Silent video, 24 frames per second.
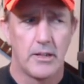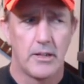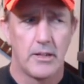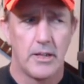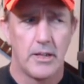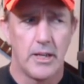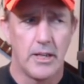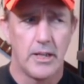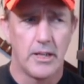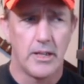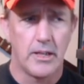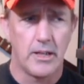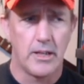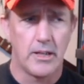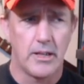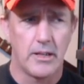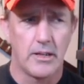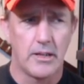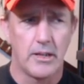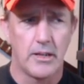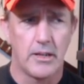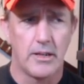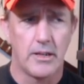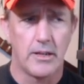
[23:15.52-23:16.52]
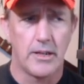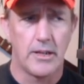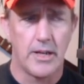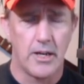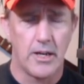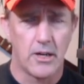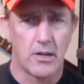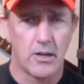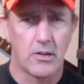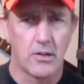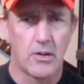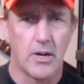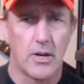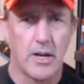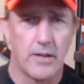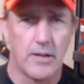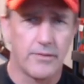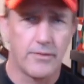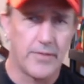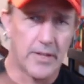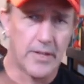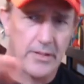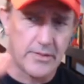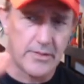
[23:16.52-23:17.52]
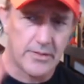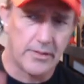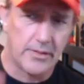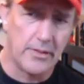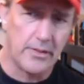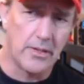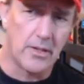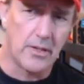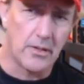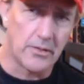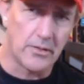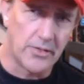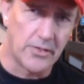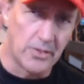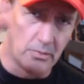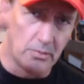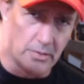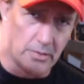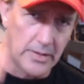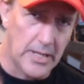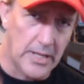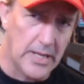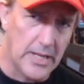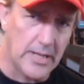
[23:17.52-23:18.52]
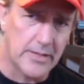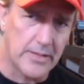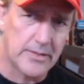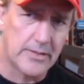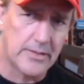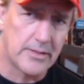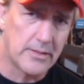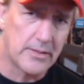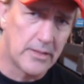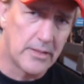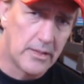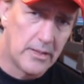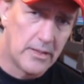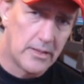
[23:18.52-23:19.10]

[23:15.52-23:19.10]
in an aircraft that's, doing this,